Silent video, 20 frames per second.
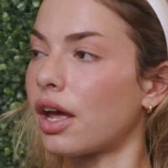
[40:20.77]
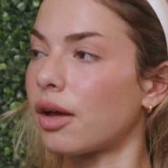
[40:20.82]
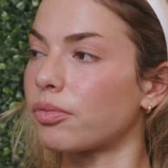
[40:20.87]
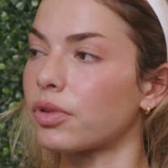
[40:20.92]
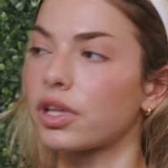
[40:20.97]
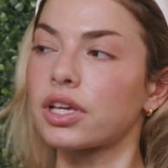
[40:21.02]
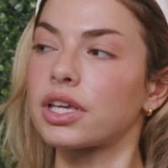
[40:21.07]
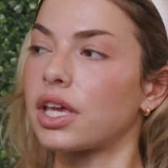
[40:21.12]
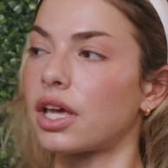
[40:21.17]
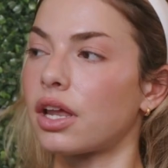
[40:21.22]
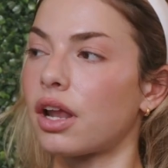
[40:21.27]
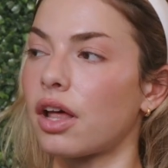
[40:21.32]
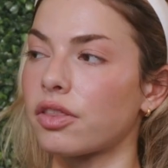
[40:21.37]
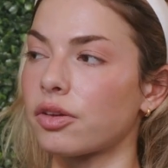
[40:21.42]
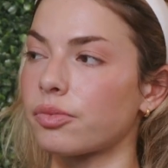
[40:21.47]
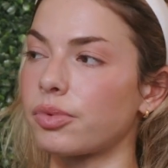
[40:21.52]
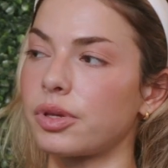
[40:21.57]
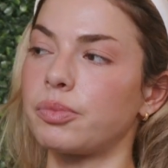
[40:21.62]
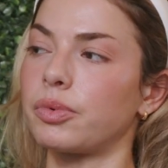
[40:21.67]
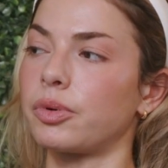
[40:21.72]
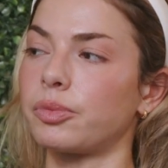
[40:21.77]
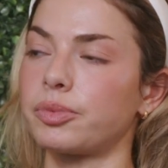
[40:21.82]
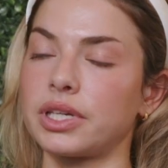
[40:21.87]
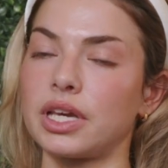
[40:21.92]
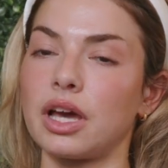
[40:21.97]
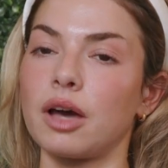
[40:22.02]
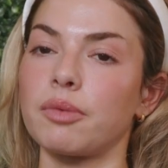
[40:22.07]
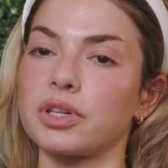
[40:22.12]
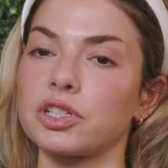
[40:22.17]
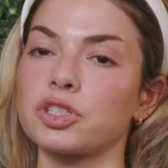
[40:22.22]
I'm looking at other people
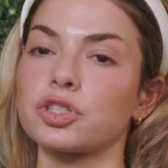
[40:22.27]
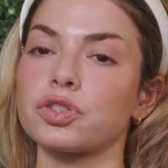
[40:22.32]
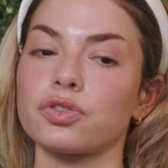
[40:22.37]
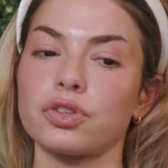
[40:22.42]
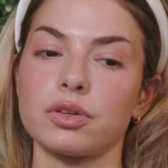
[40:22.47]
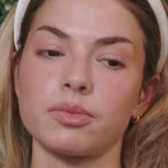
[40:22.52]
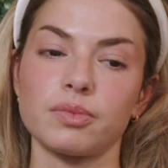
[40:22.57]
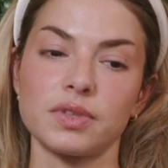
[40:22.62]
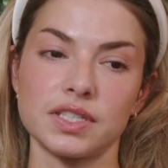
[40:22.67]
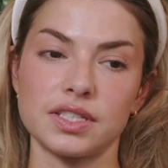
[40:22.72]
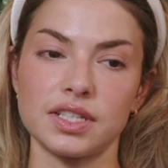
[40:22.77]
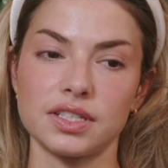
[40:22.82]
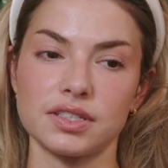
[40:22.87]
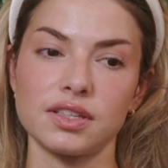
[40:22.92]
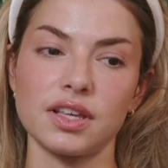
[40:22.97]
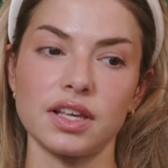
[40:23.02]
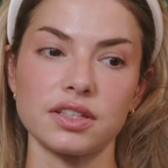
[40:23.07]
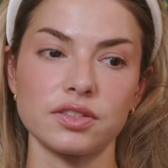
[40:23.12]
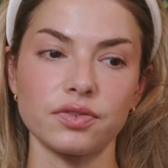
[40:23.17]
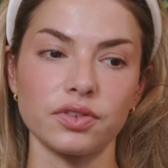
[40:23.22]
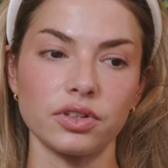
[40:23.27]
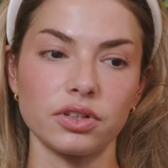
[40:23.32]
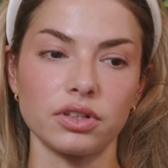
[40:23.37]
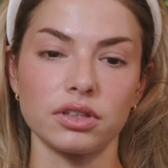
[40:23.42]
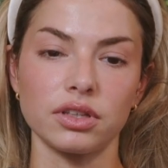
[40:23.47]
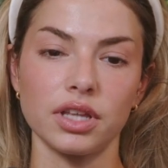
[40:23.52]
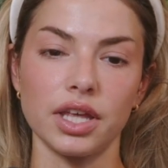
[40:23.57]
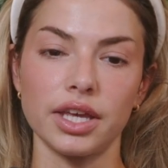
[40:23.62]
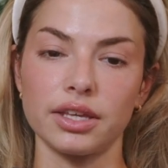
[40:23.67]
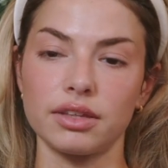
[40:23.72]
become extremely
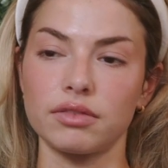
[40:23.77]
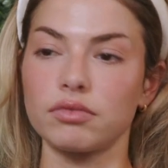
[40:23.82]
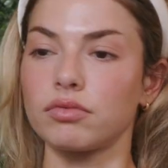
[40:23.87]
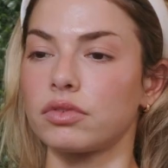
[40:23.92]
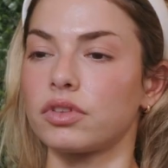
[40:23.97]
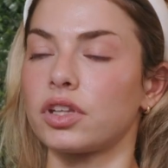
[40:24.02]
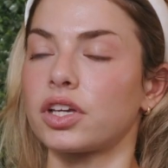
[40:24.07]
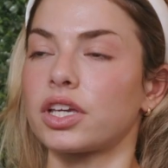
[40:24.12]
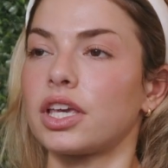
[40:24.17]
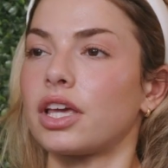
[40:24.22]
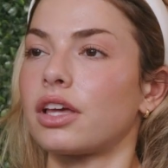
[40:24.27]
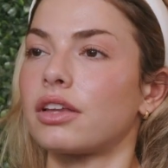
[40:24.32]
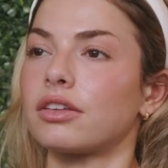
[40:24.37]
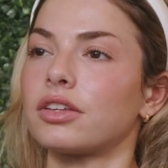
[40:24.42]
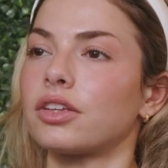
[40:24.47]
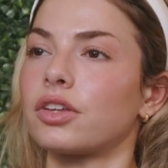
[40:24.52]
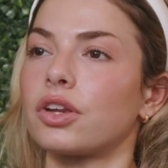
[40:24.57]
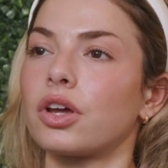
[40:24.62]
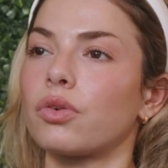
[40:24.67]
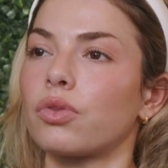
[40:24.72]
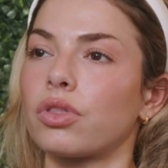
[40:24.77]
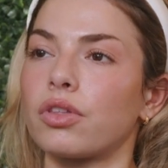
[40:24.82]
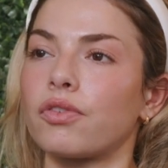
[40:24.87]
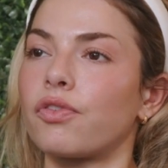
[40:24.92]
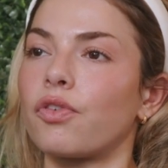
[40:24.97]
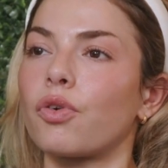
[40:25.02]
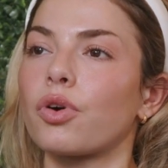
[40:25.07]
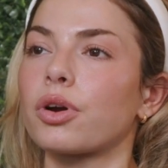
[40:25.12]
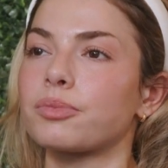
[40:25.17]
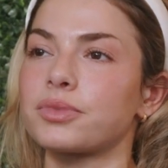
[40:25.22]
successful, like looking at you know the
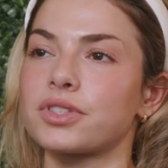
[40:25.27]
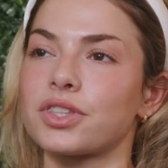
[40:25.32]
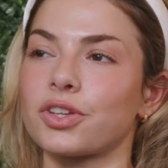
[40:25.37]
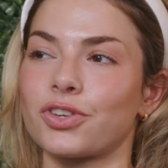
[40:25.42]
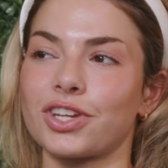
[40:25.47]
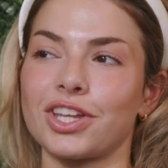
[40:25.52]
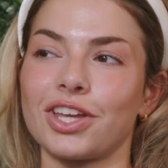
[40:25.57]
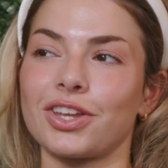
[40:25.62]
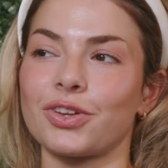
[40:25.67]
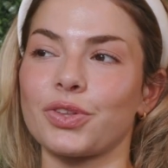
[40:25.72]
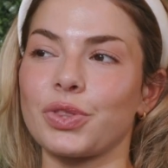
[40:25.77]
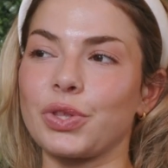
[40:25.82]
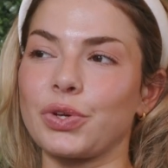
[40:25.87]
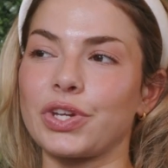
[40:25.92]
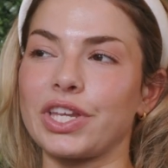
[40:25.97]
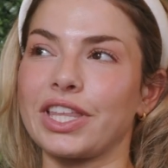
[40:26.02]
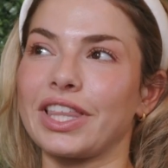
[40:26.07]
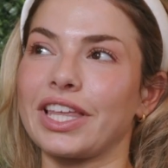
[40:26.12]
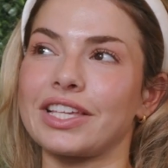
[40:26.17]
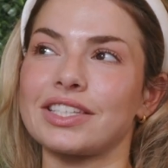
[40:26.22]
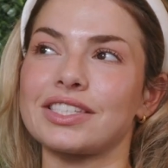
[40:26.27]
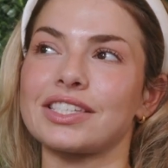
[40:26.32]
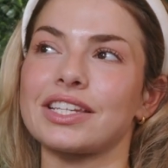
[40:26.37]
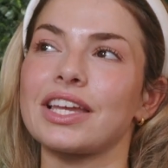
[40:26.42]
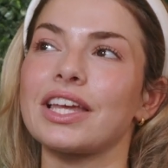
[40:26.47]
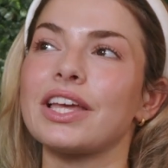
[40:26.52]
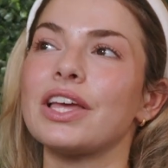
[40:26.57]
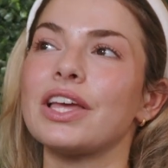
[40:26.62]
Forbes 30 under 30 list